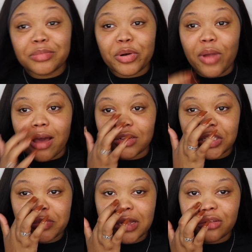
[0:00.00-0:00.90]
been around.
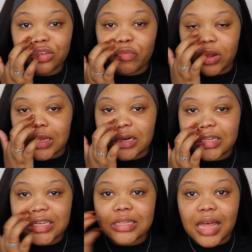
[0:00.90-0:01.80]
She's been on YouTube for
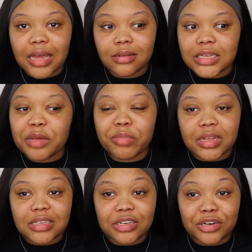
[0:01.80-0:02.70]
literally like 10
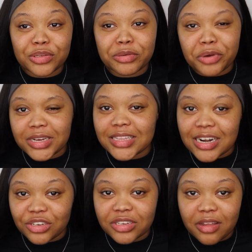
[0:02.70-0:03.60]
plus years. So it's crazy that
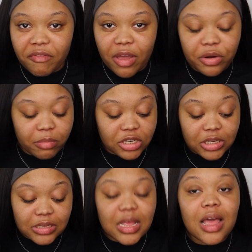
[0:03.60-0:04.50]
I just now found her, but
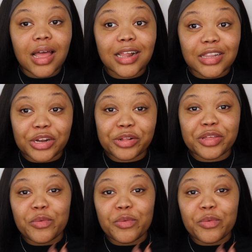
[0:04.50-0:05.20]
she's literally